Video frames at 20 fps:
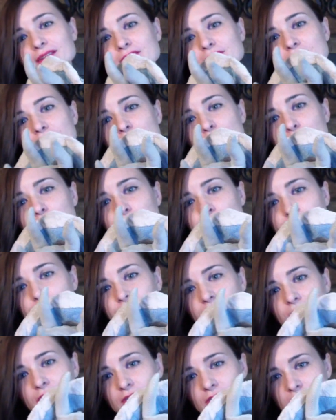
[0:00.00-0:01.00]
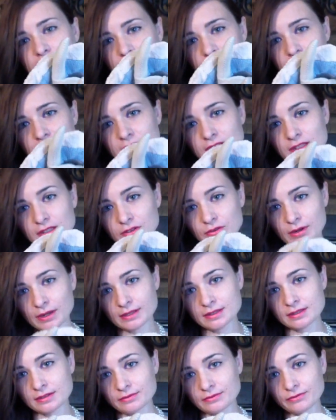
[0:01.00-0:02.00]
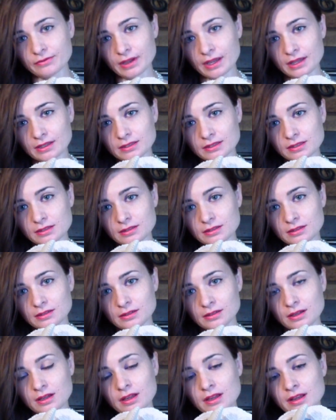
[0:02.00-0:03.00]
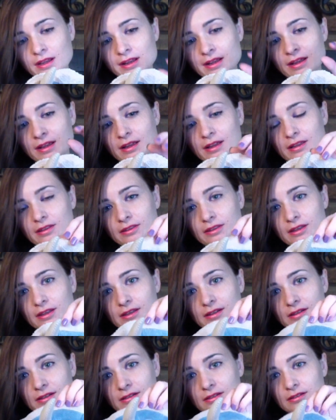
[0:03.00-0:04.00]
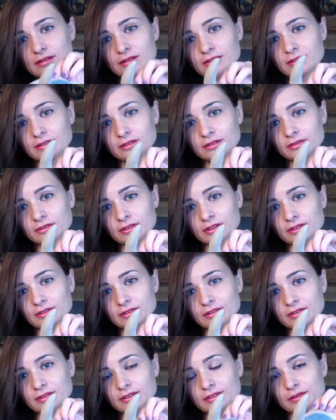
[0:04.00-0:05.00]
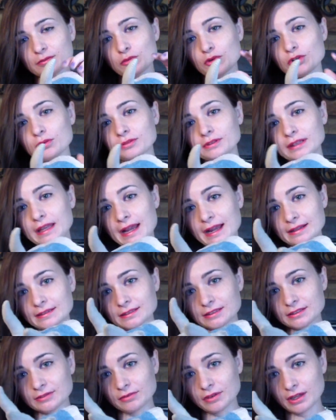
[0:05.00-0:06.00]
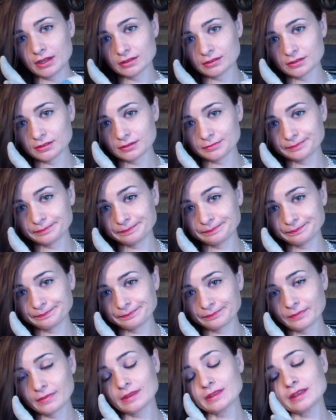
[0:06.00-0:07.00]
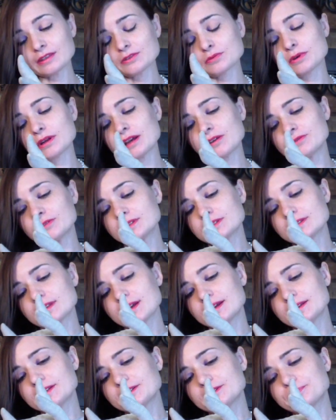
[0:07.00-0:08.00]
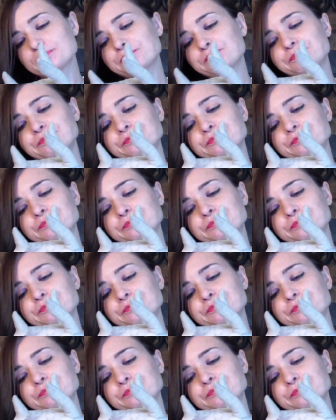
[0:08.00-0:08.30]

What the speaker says: So this is his aggressive face, and then this is his more relaxed face. That's what I've decided.